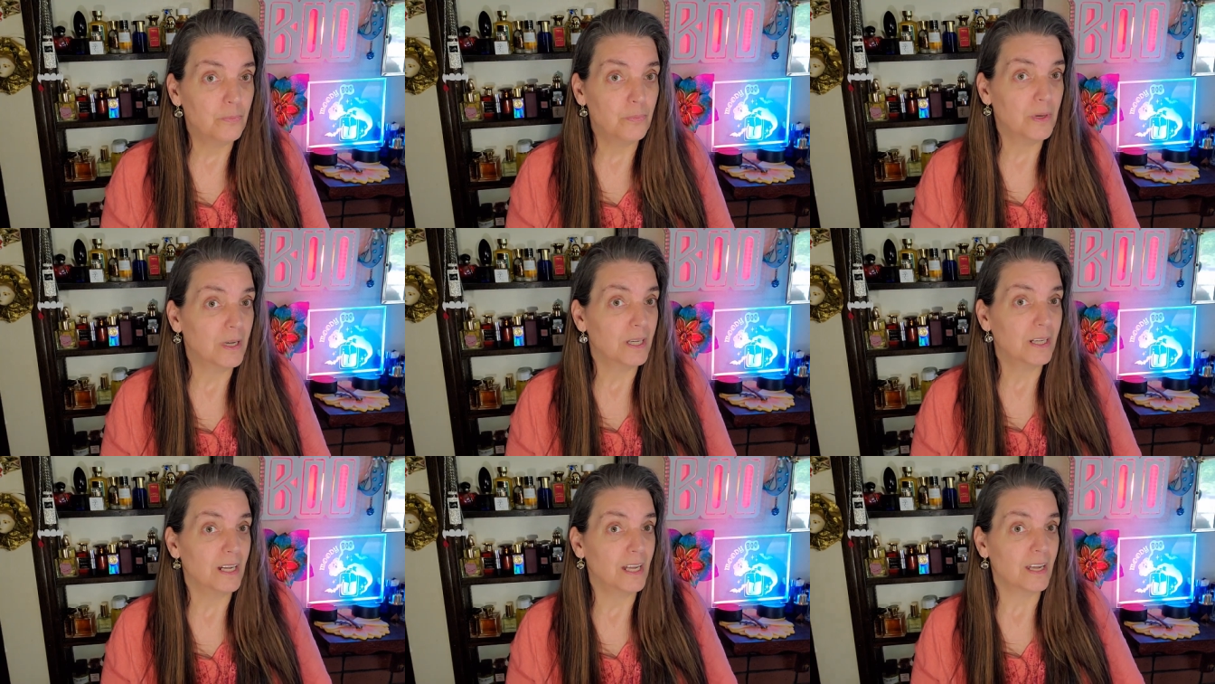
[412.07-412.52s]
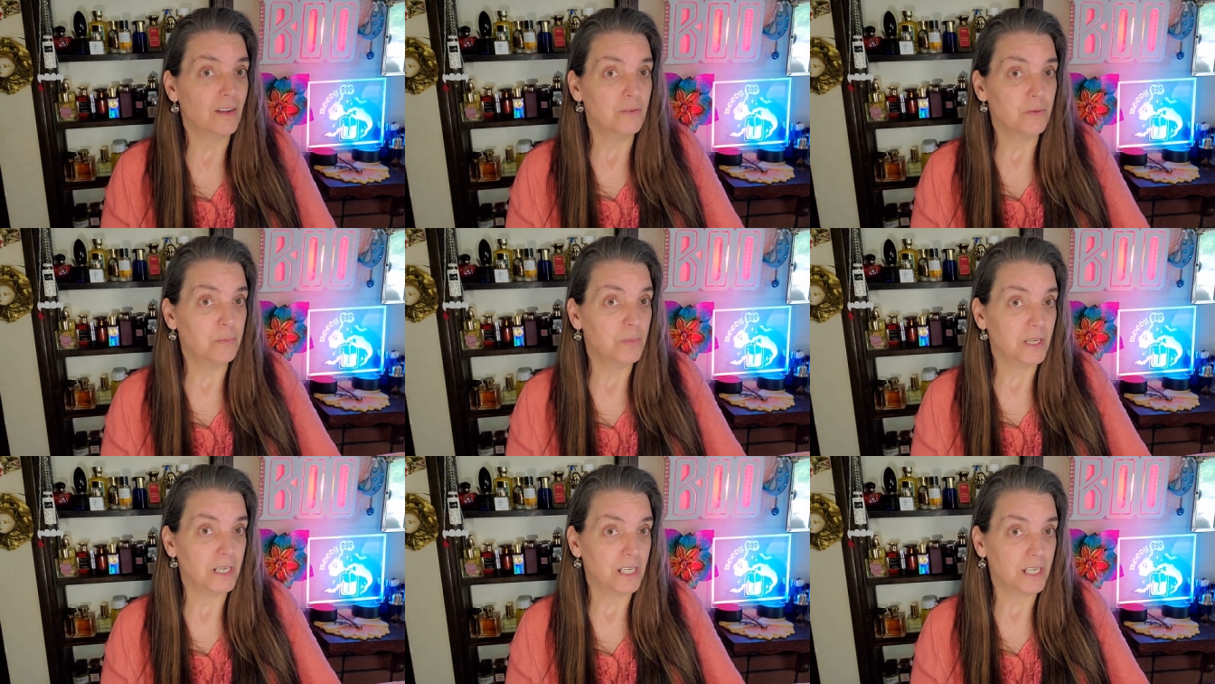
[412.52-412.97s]
but
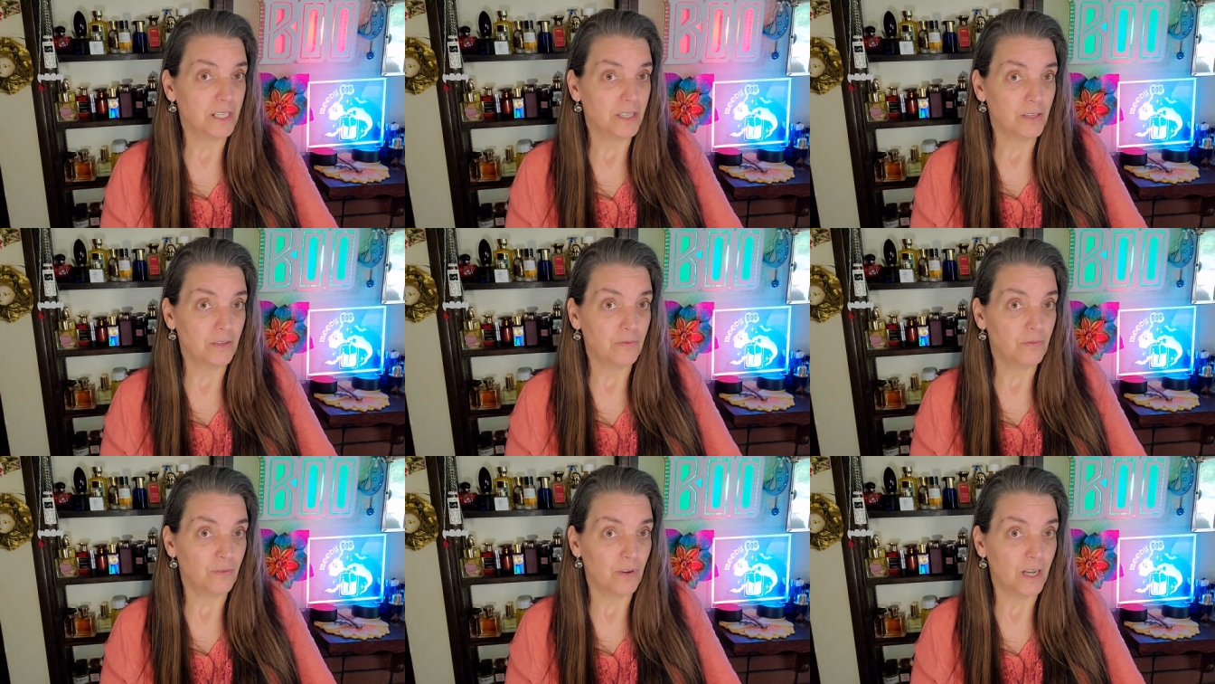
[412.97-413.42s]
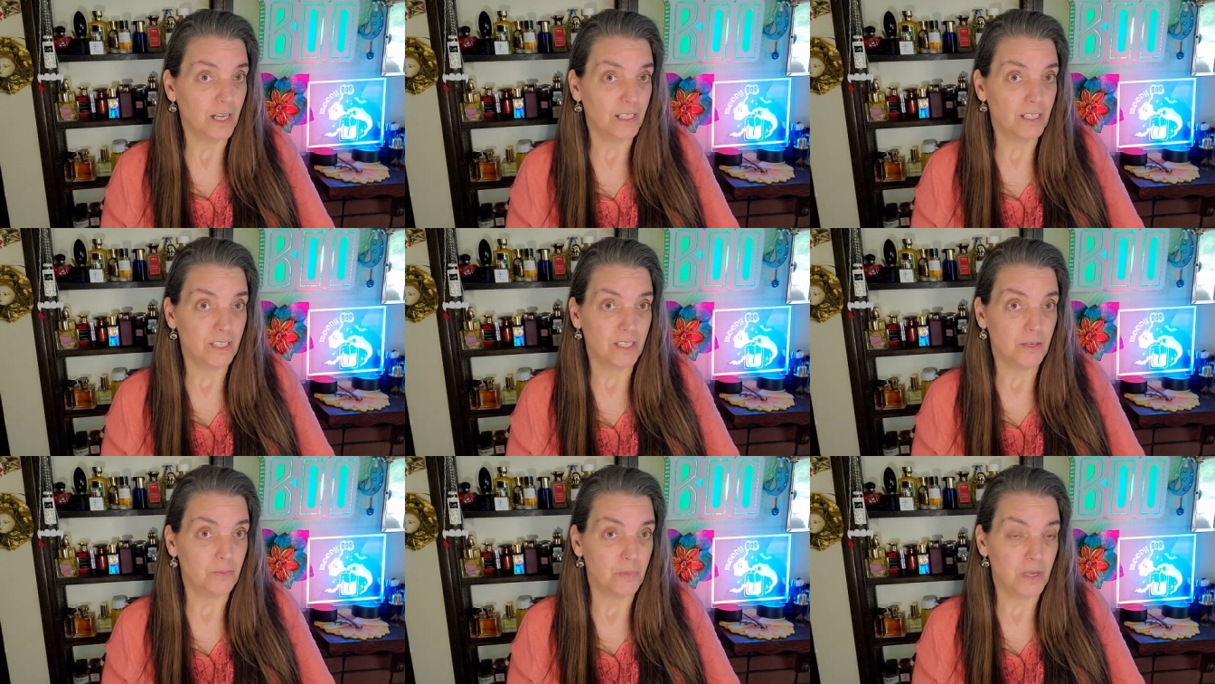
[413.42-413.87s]
everybody in the
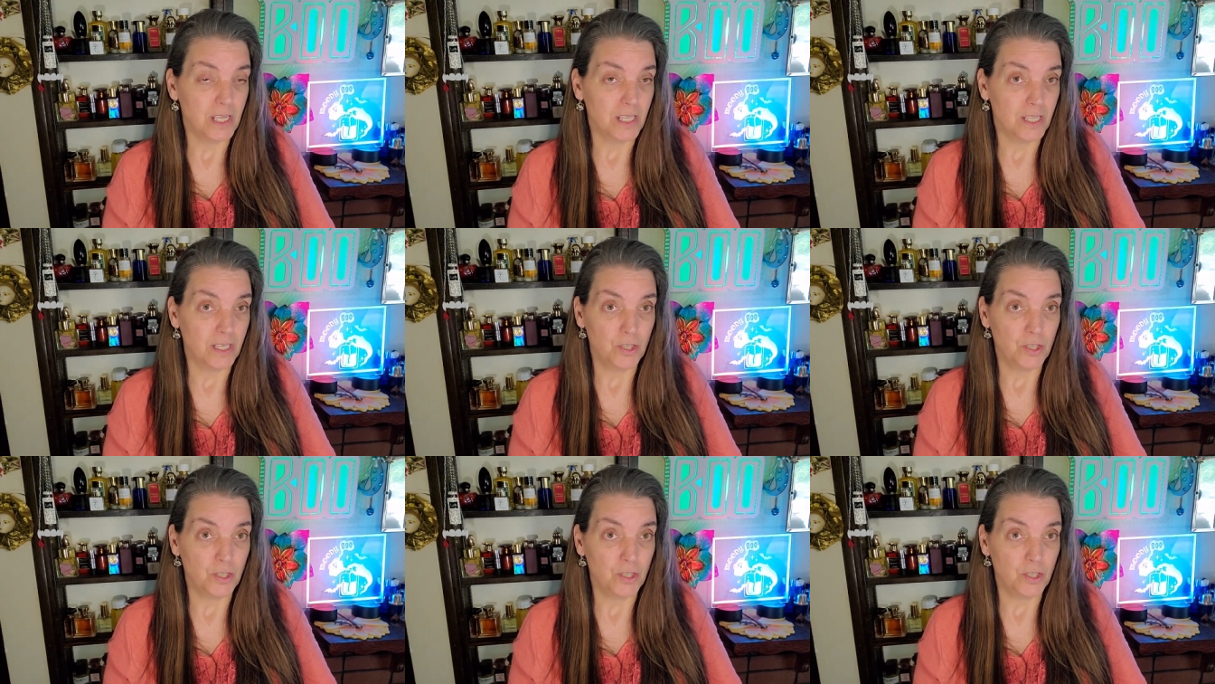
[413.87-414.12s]
front, to me,